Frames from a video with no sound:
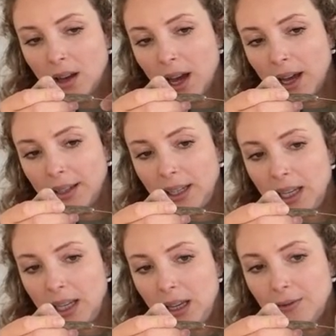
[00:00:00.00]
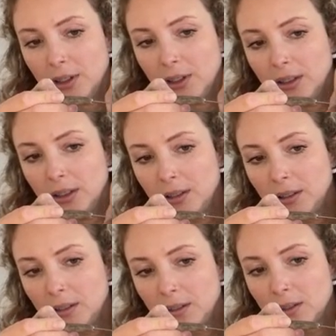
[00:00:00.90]
an even
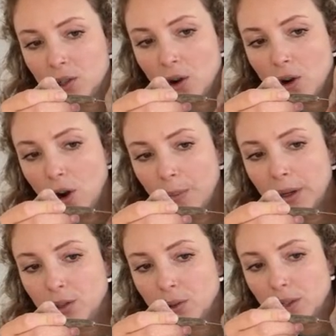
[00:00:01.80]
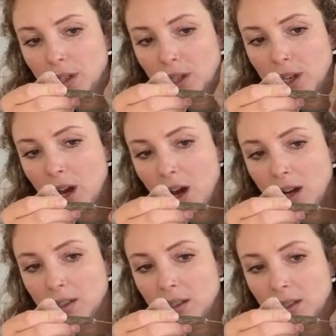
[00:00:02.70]
top because you're going to
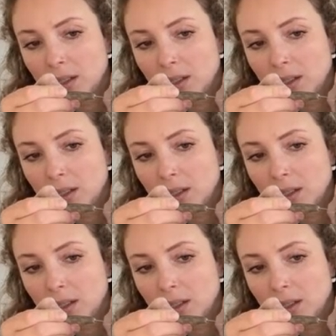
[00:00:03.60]
cut